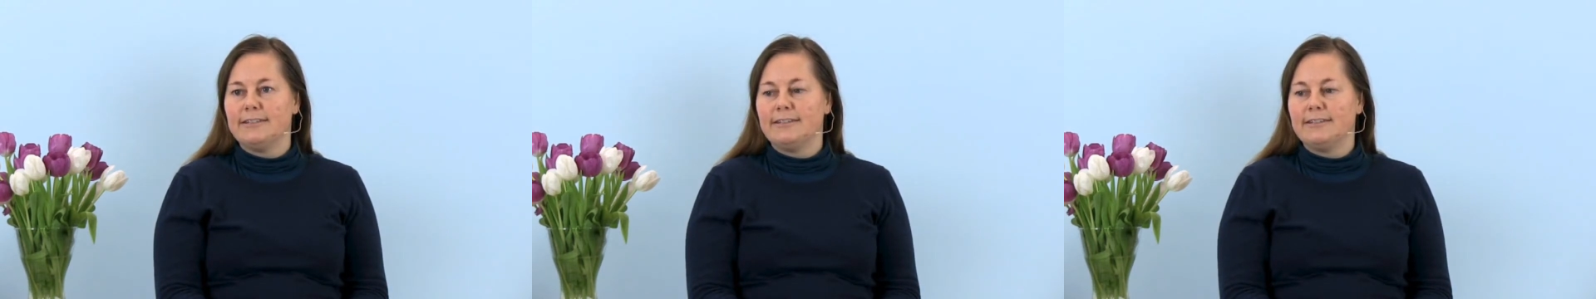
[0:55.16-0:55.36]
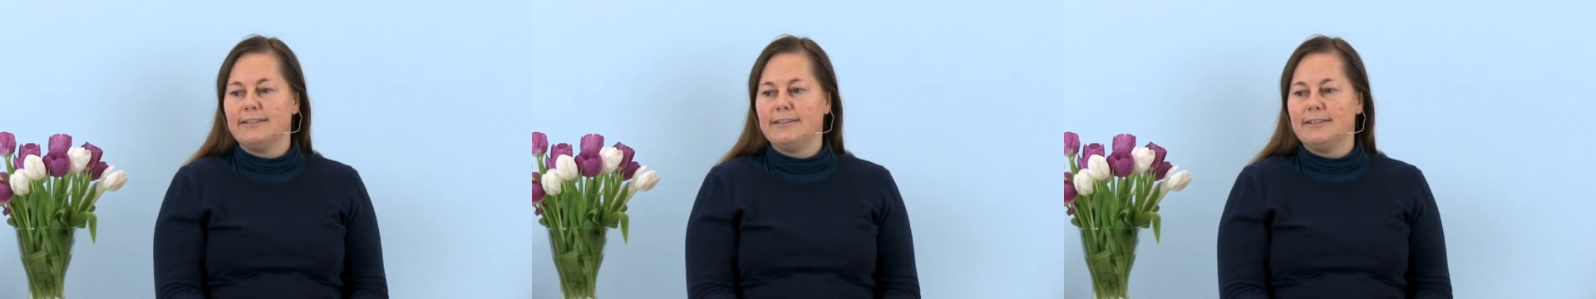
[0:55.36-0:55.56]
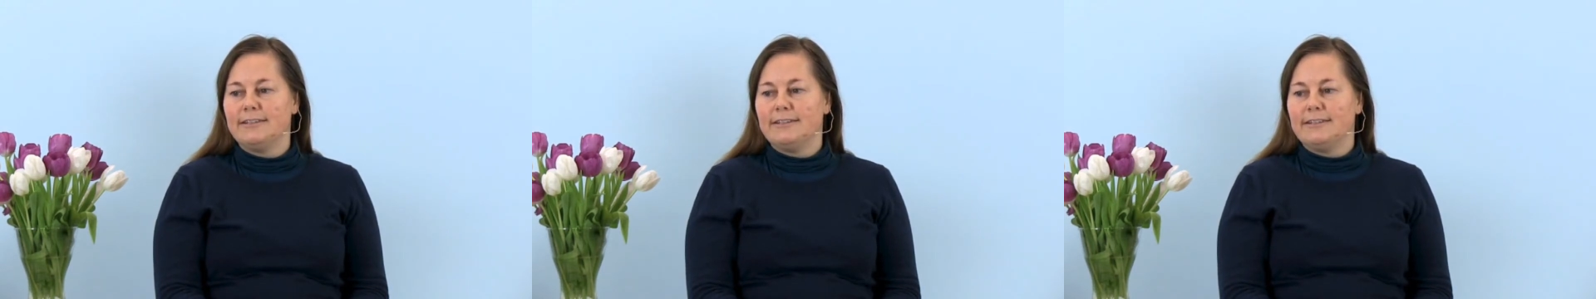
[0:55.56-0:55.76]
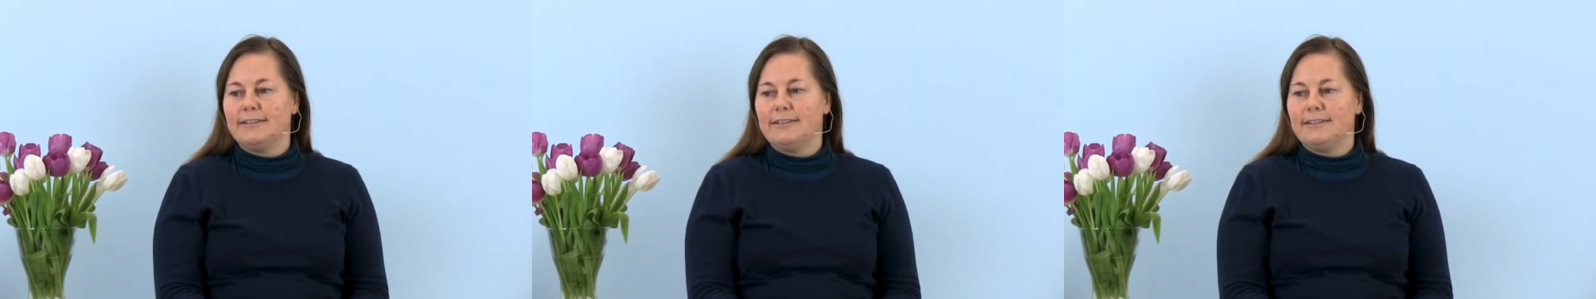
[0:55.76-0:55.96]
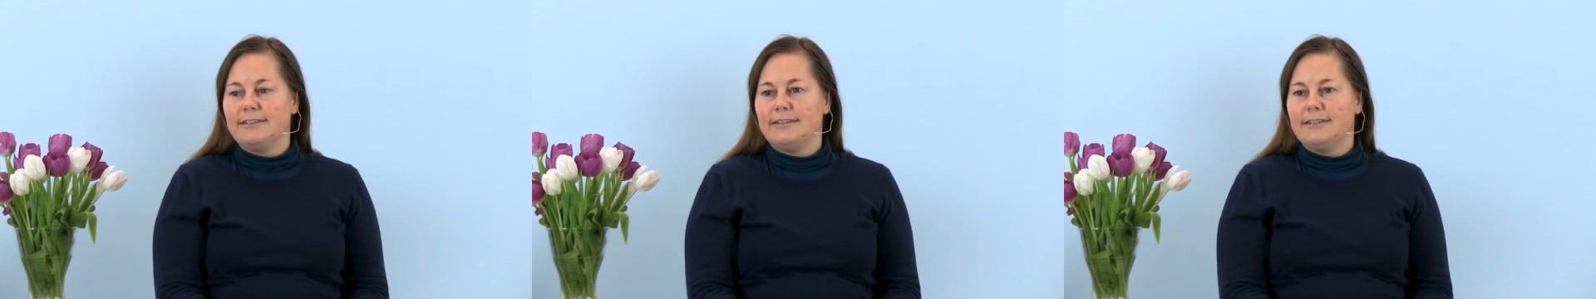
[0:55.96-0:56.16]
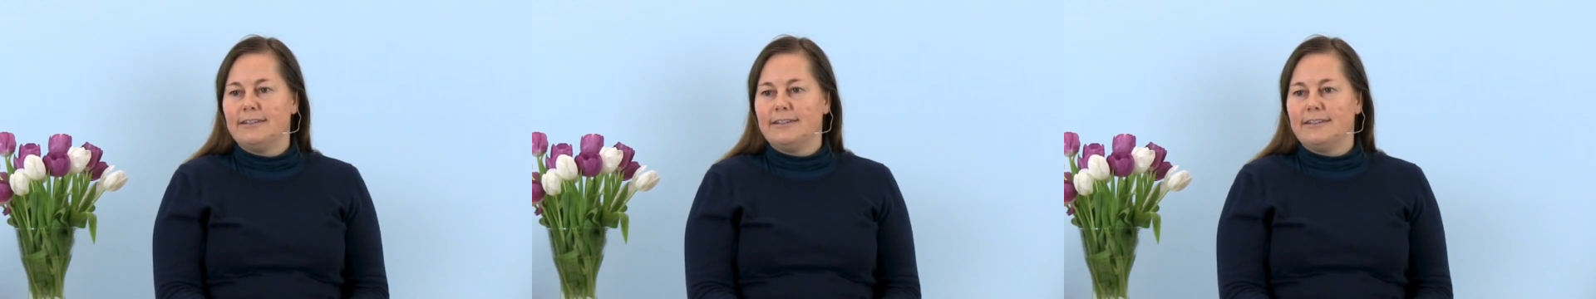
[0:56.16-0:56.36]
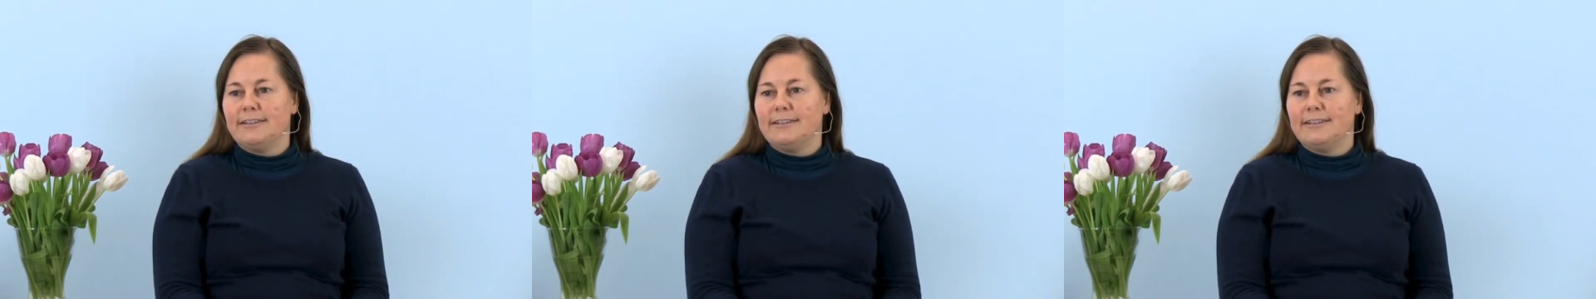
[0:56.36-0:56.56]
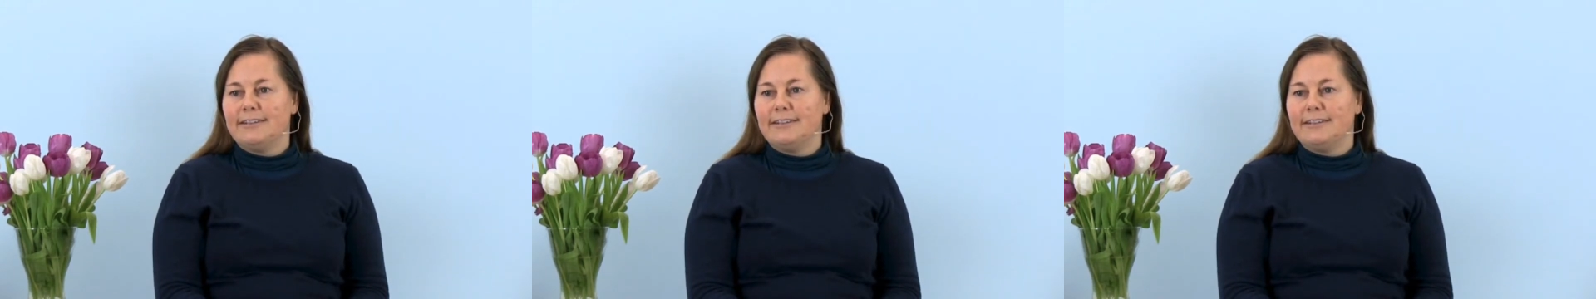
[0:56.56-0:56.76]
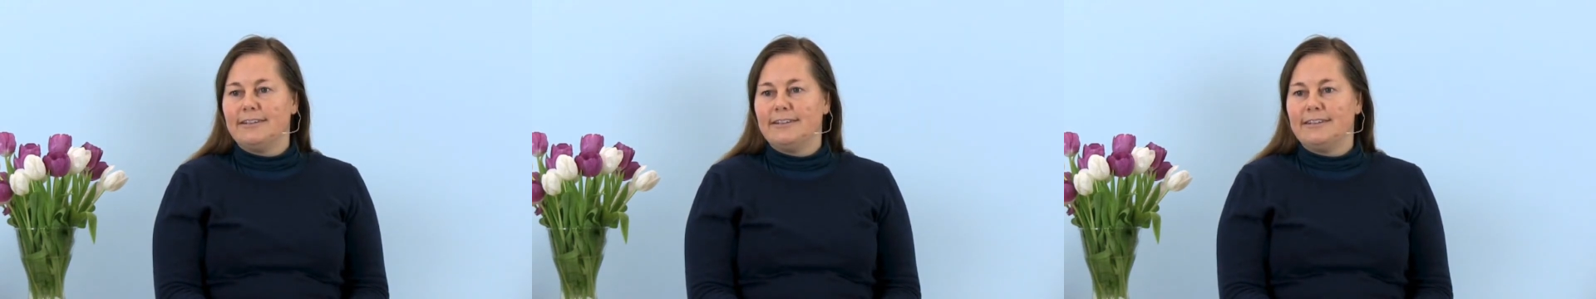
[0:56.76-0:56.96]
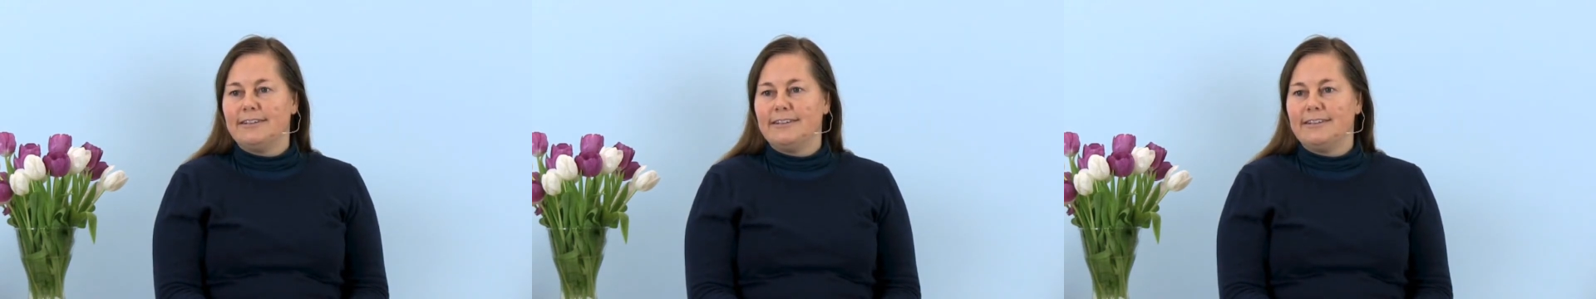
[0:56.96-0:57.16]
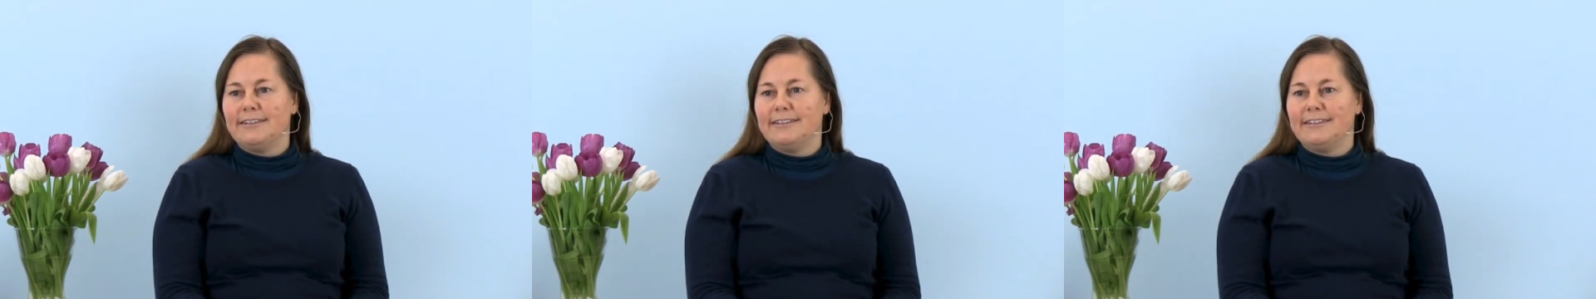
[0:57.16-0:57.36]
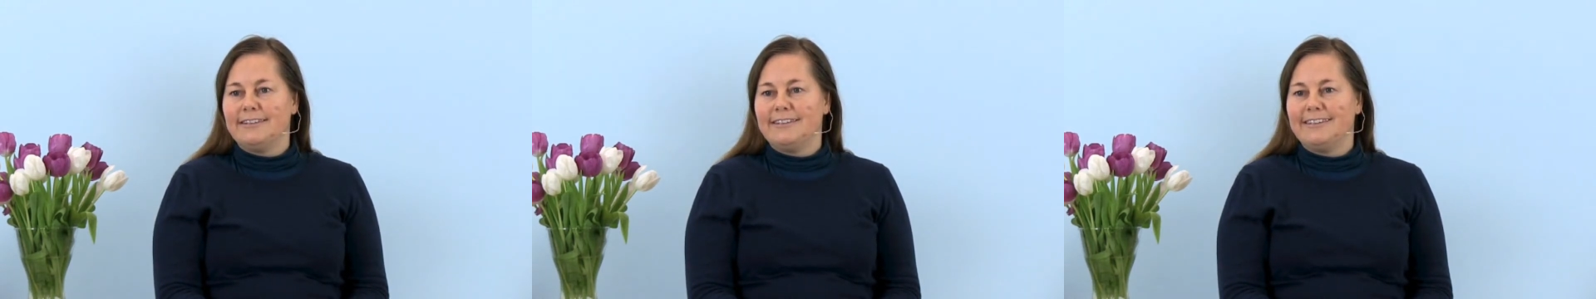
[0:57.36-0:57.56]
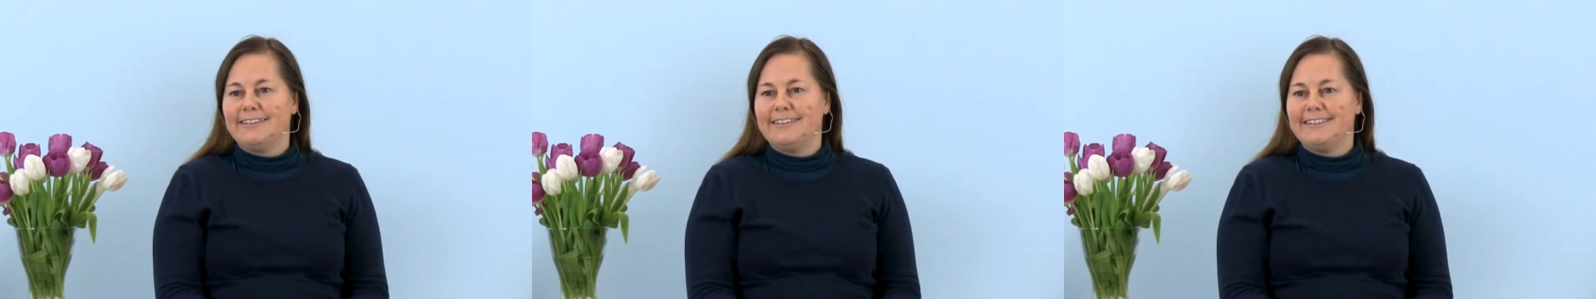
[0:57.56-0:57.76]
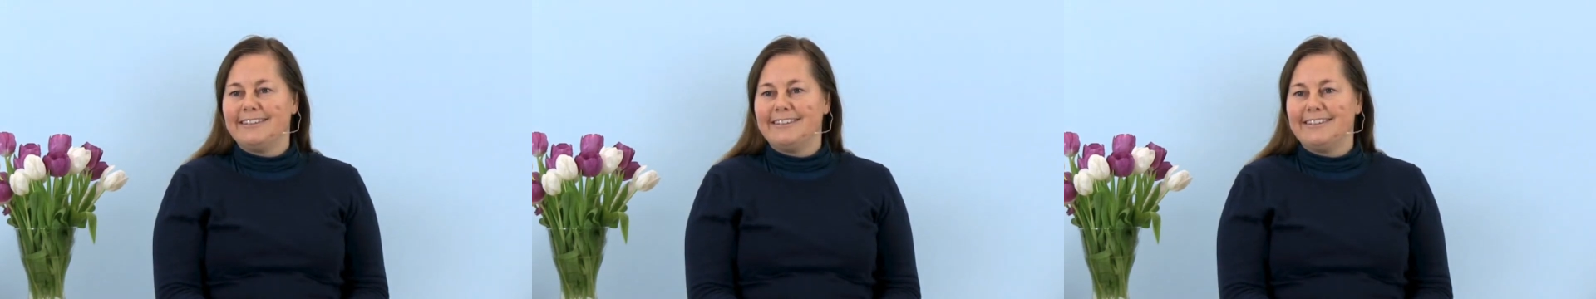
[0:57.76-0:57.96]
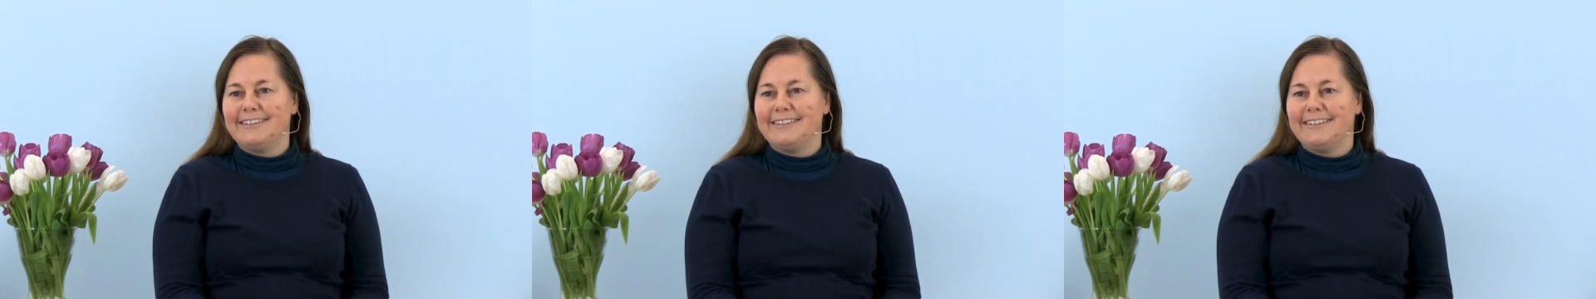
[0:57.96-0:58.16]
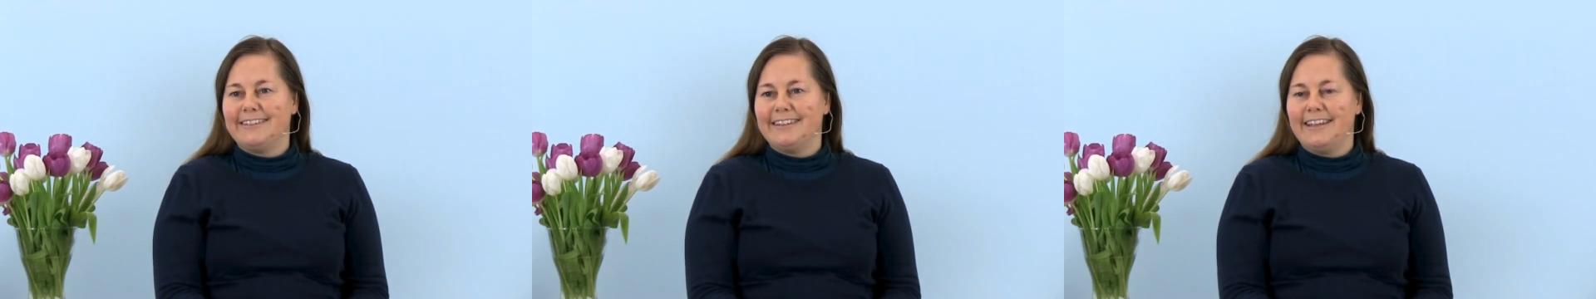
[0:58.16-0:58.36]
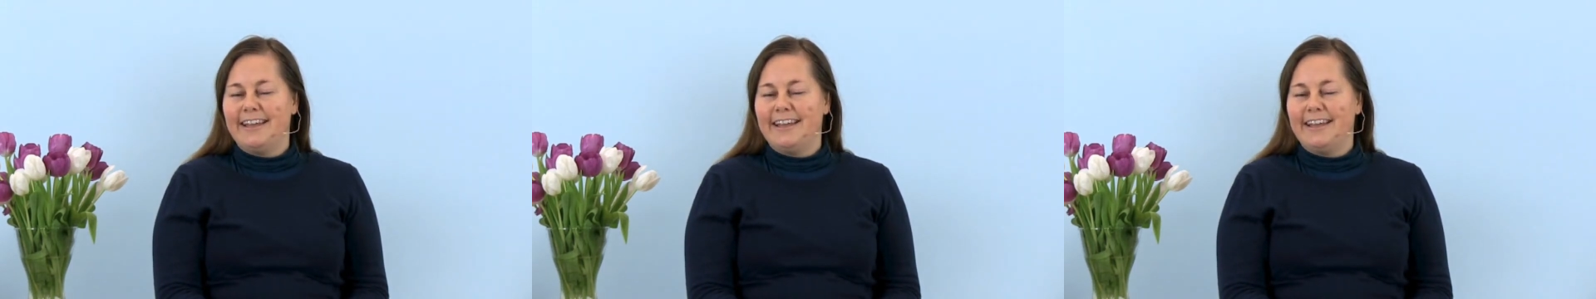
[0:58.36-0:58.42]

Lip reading: (silence)